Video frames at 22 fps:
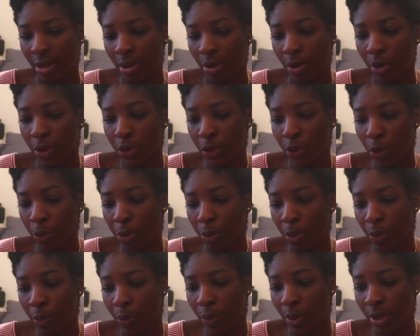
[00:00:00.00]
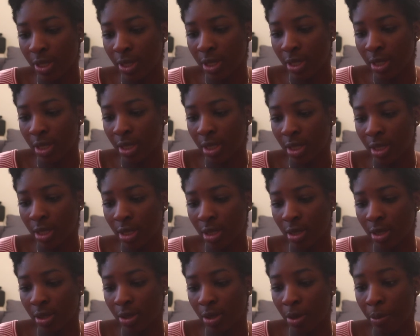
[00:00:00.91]
October was
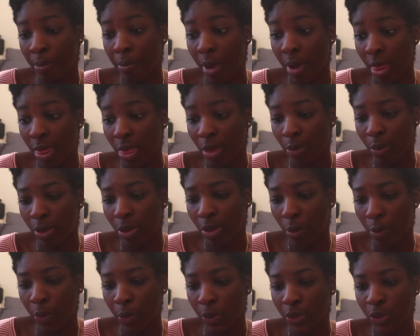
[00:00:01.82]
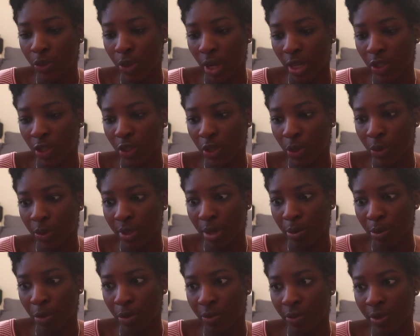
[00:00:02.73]
the month with the most track shows
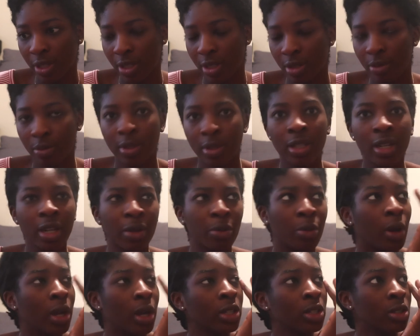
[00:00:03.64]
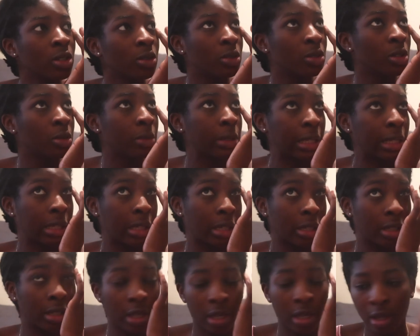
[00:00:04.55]
and movies. What did I watch in October like
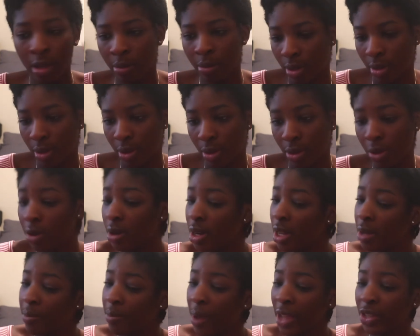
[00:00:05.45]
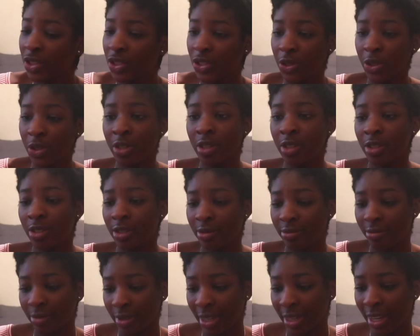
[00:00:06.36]
that? Damn. 30 badges earned.
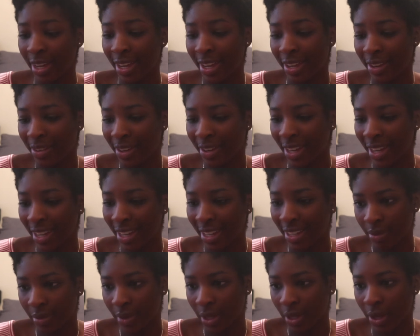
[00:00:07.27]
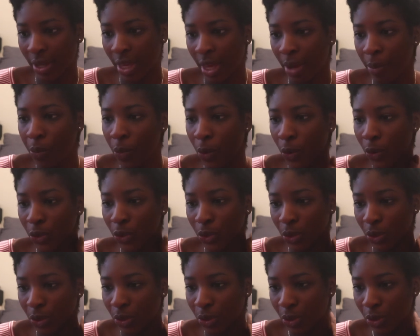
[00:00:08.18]
Okay, great. Okay, most